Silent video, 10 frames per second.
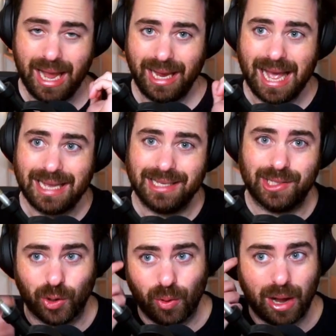guys,
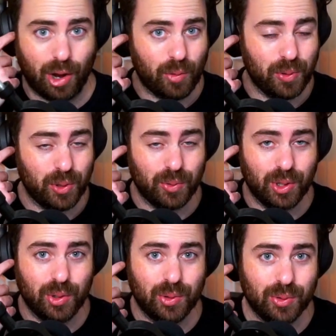so I hope
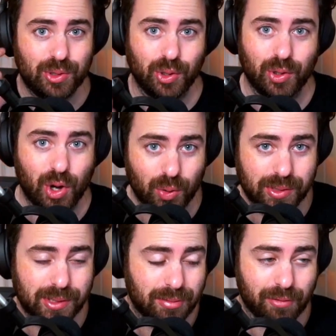you took
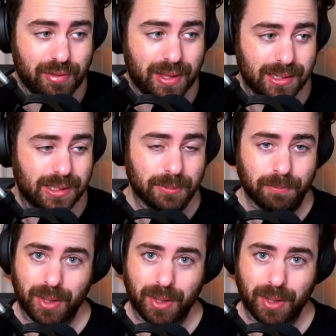notes of this.